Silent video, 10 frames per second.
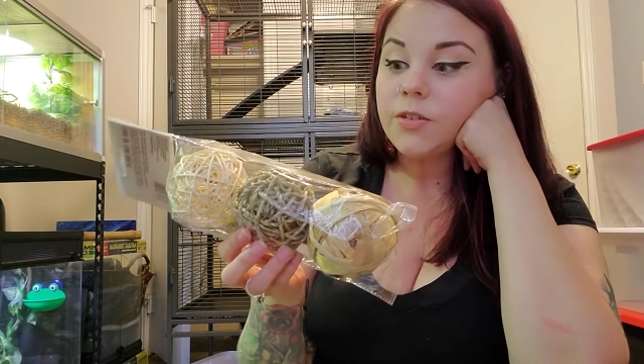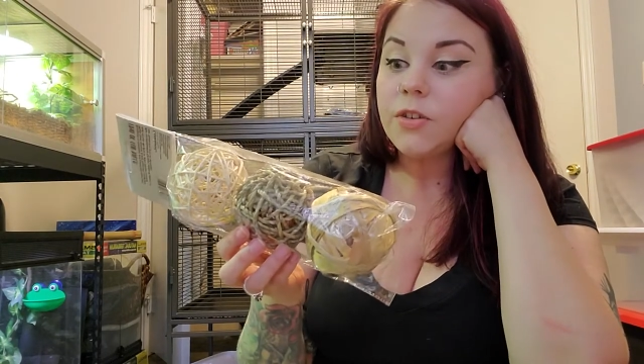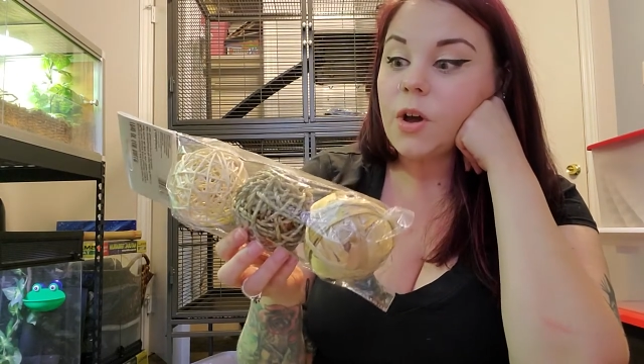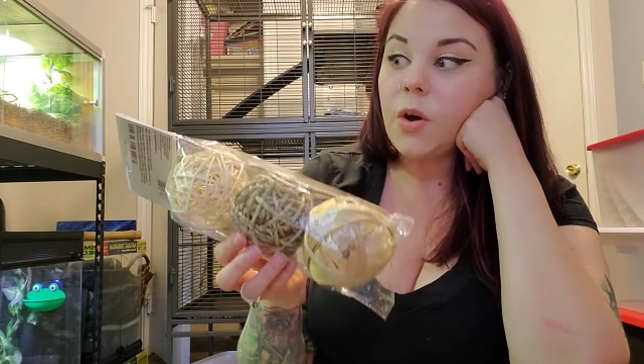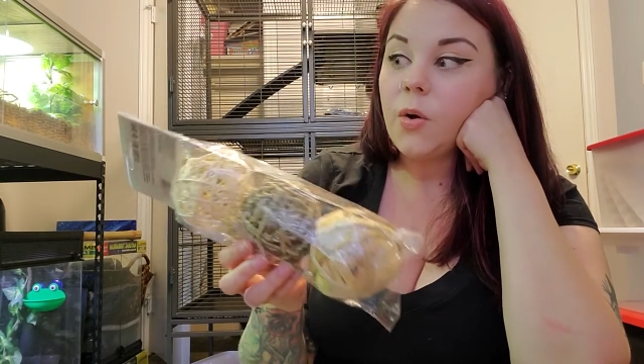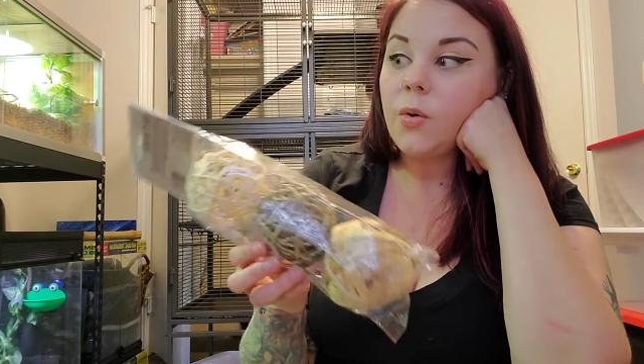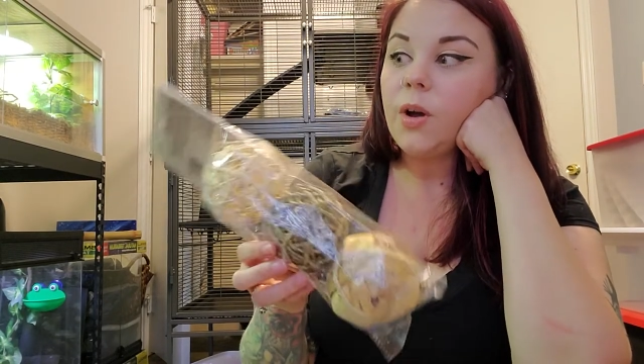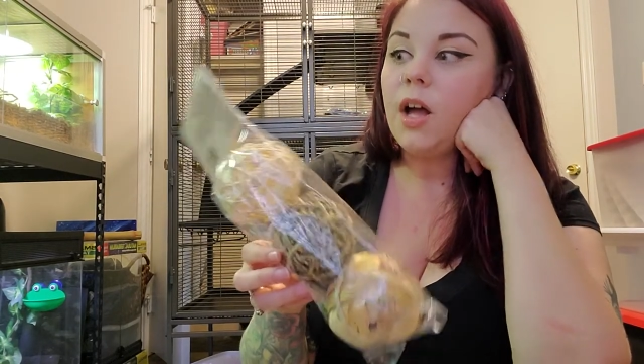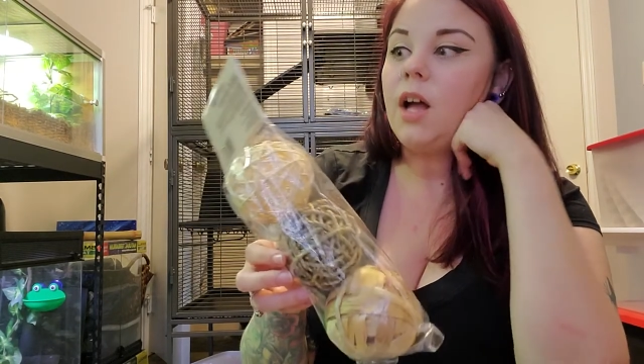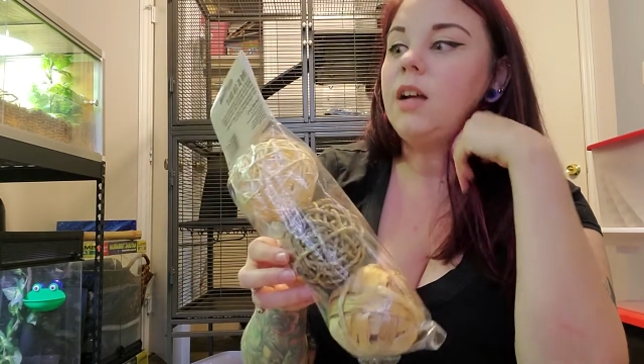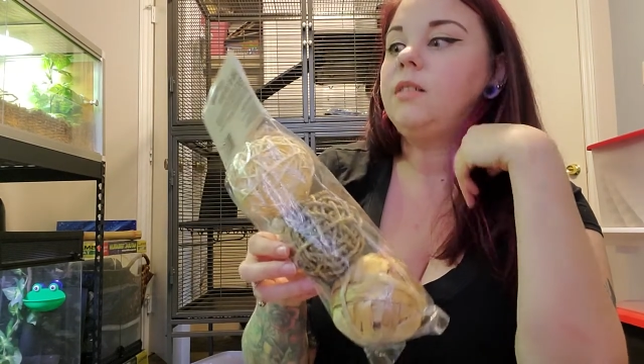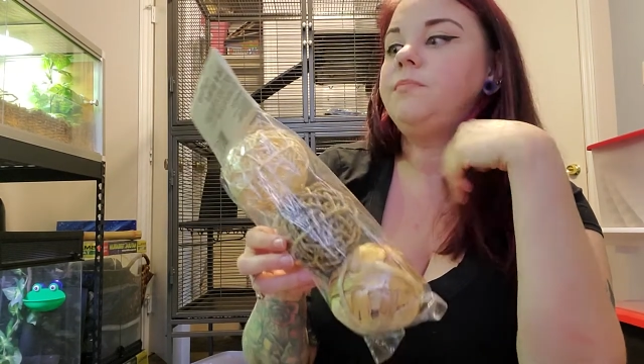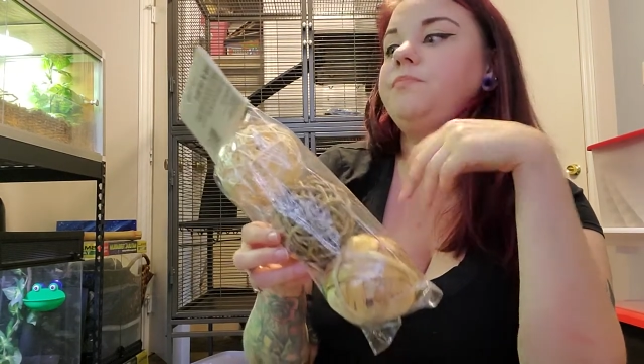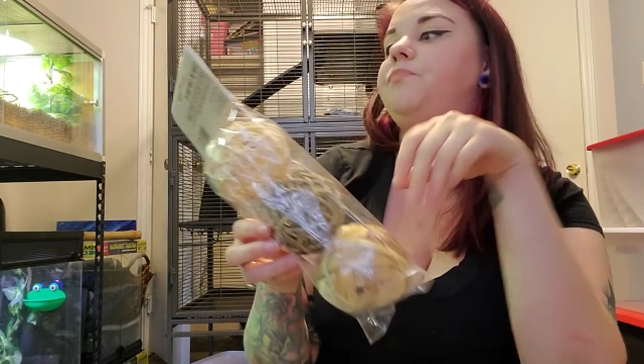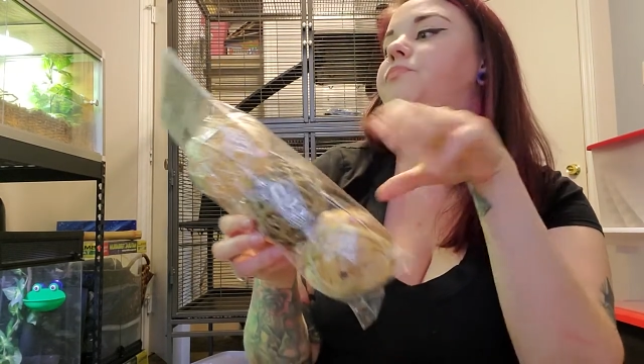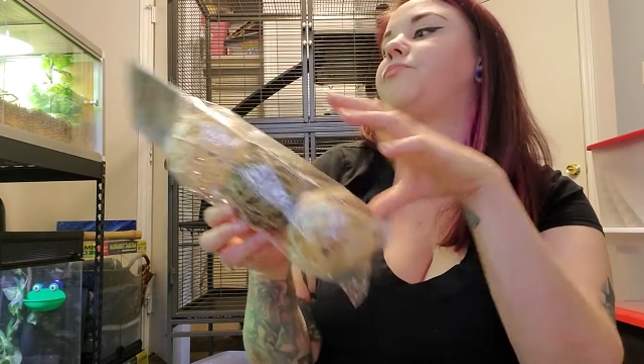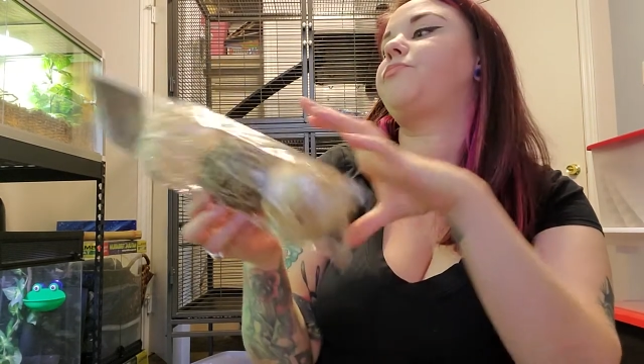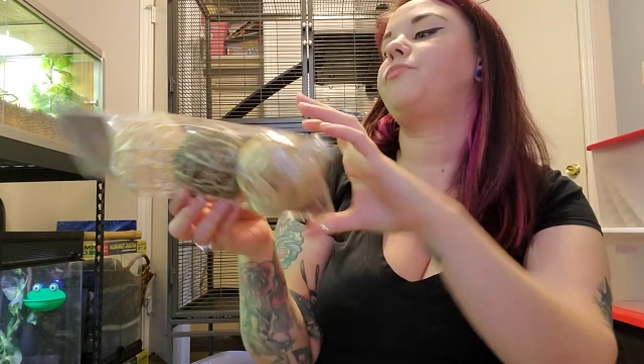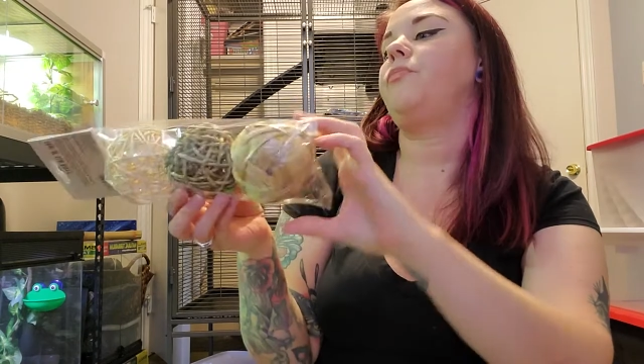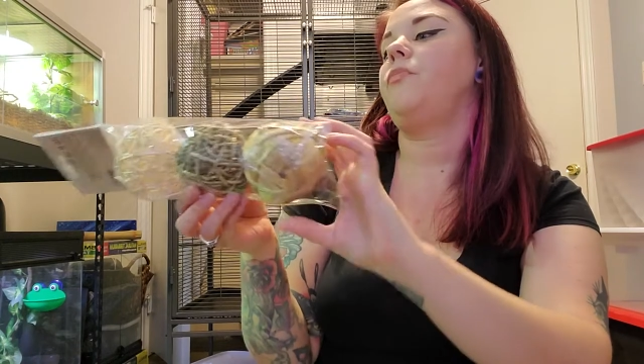So um,
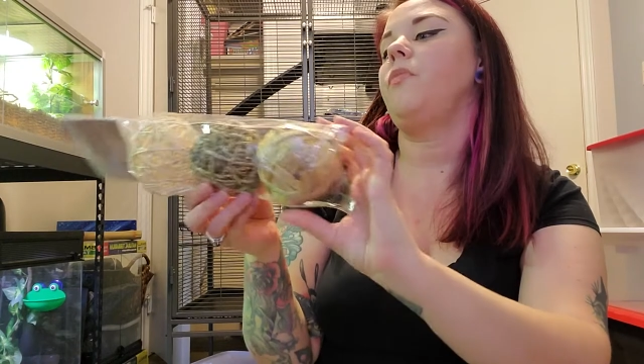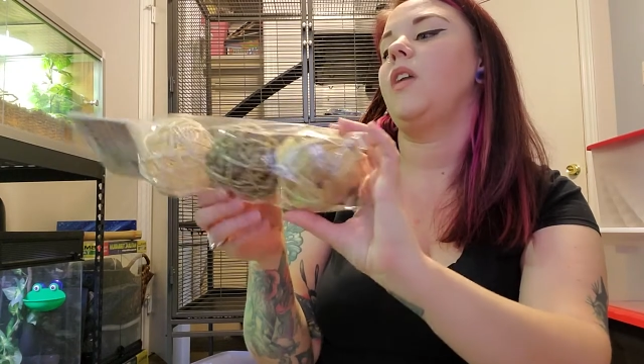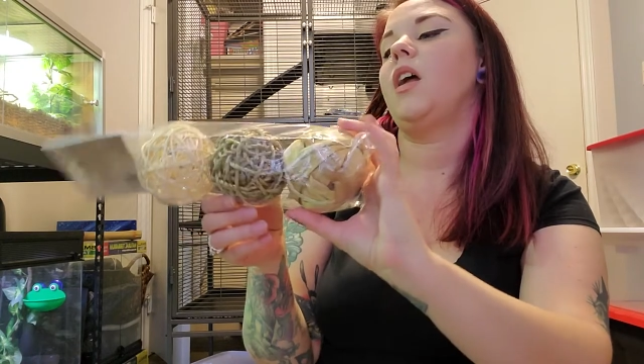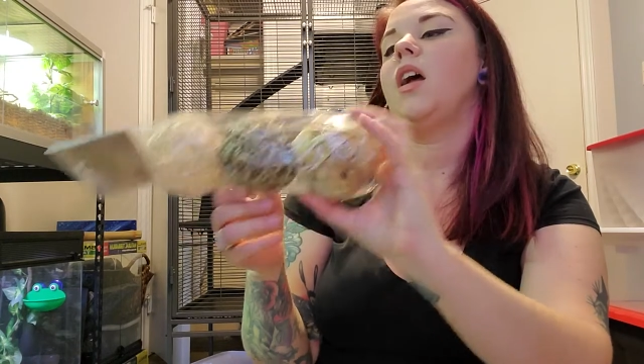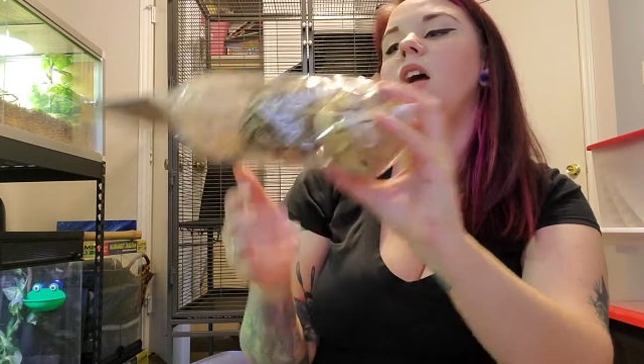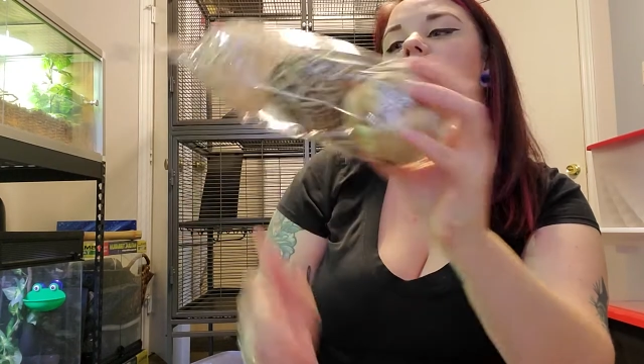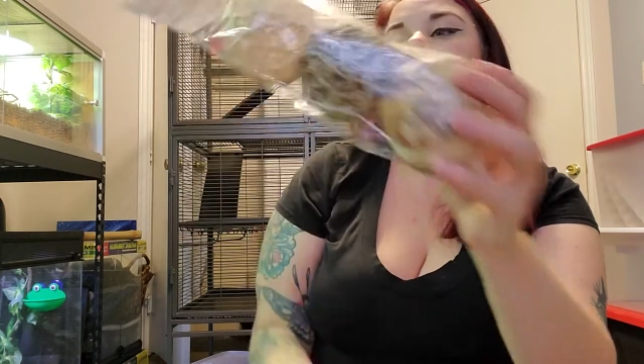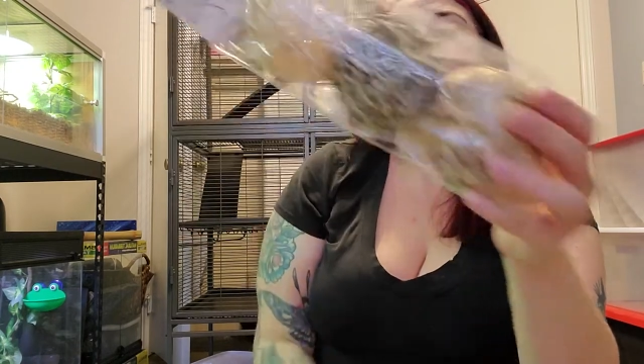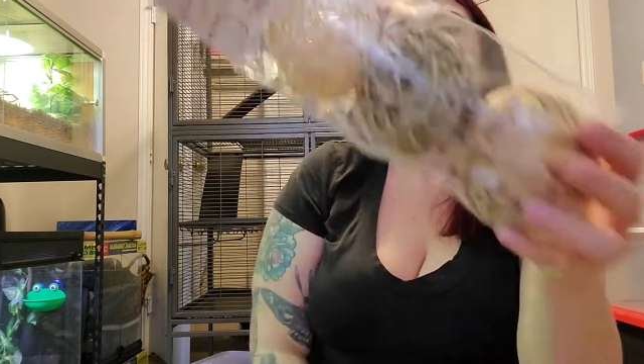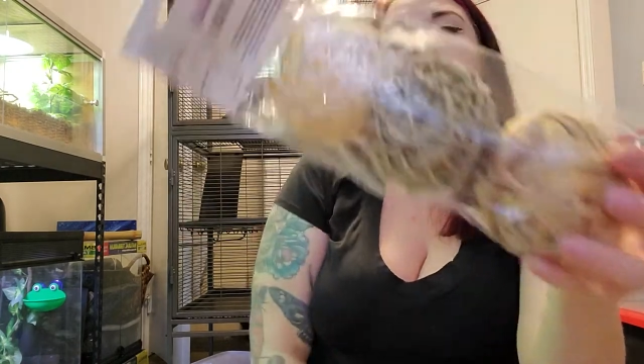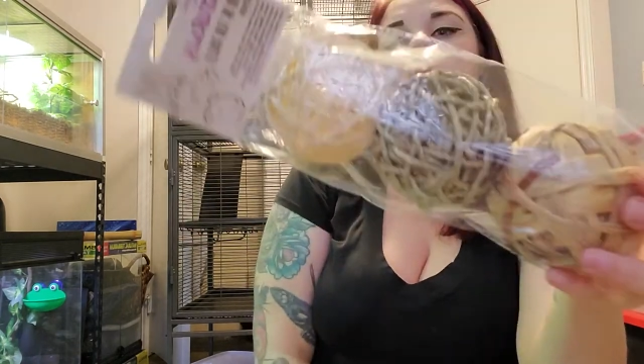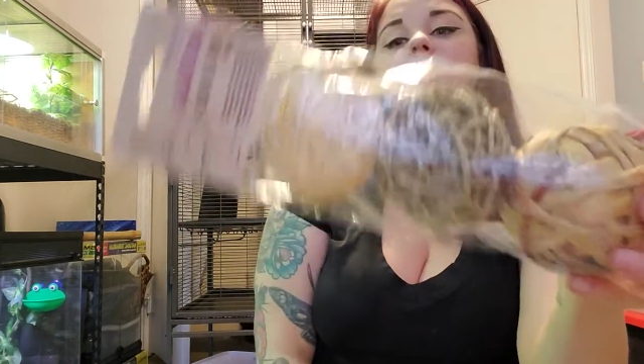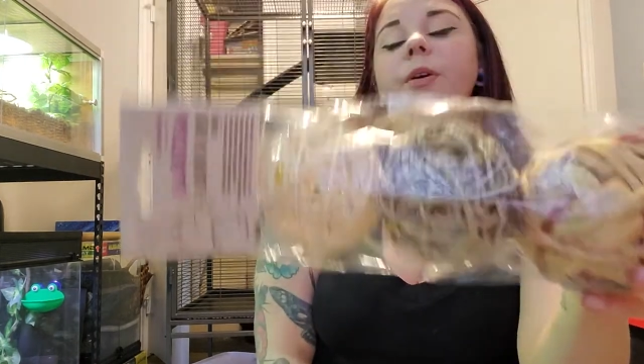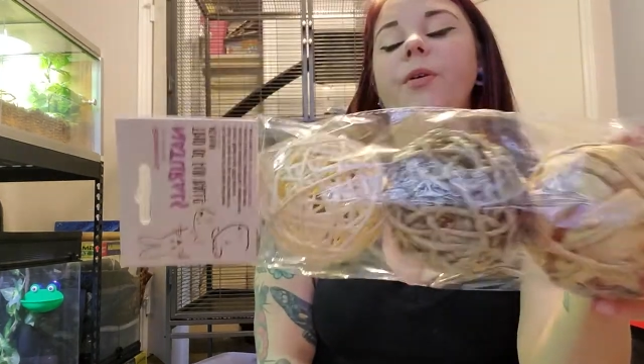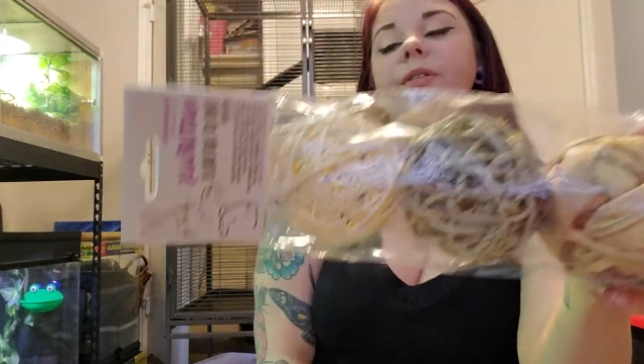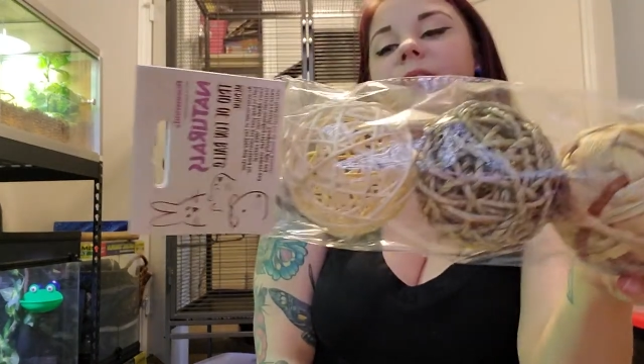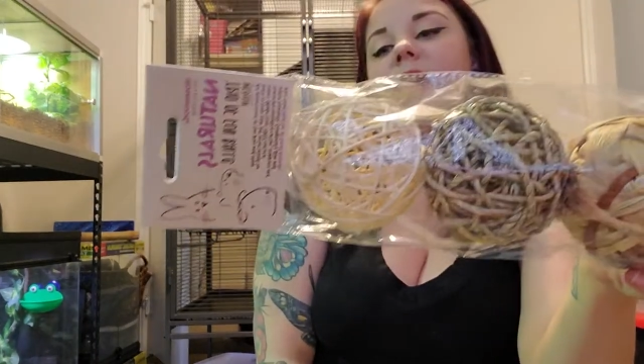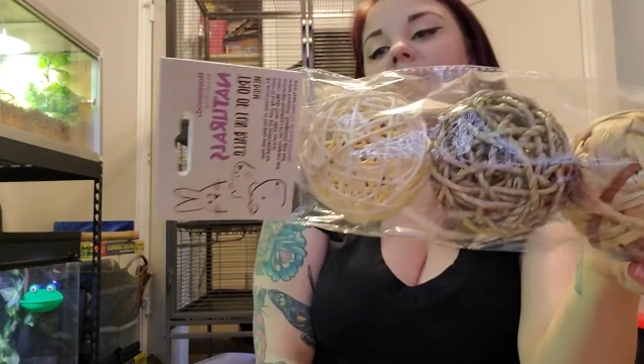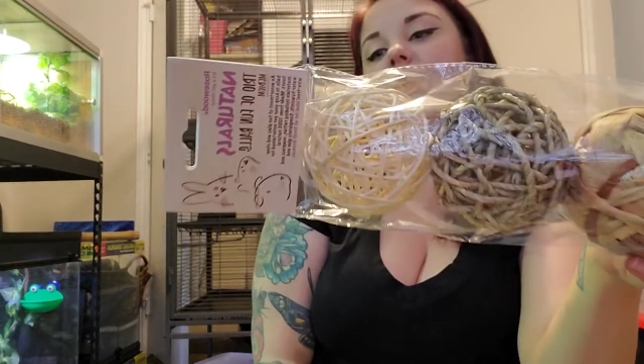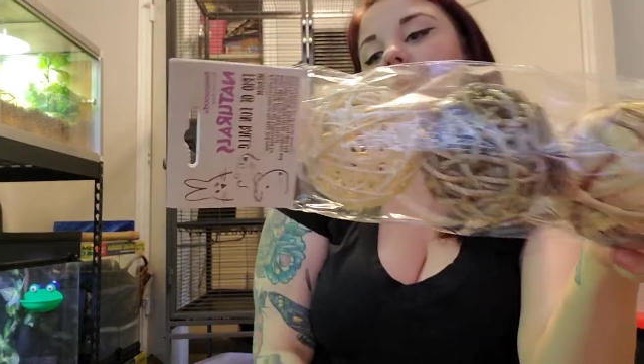I don't know
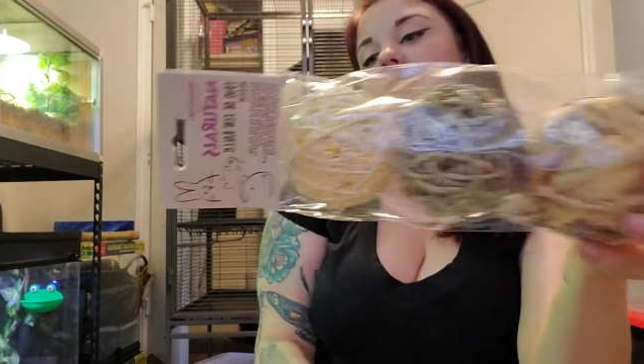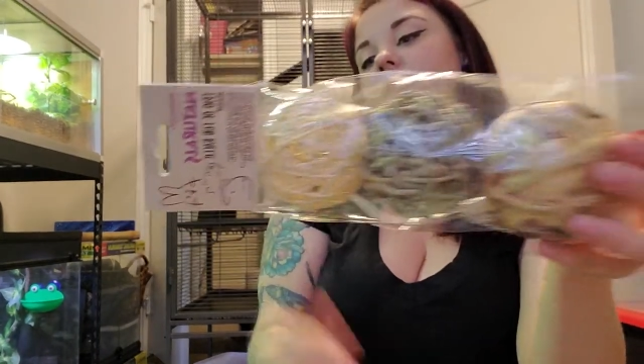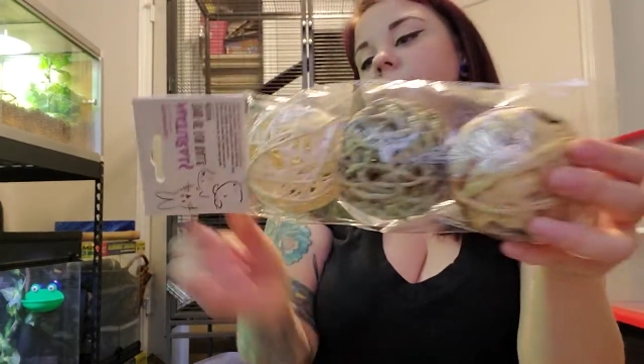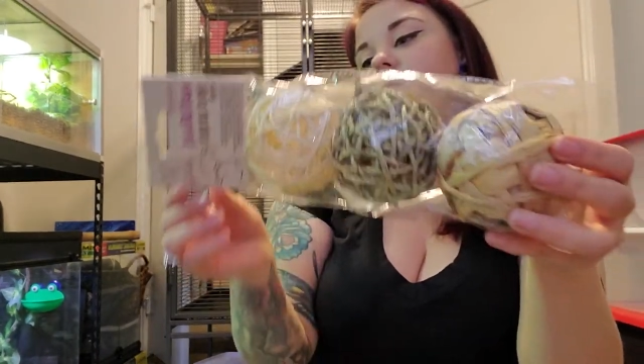exactly what these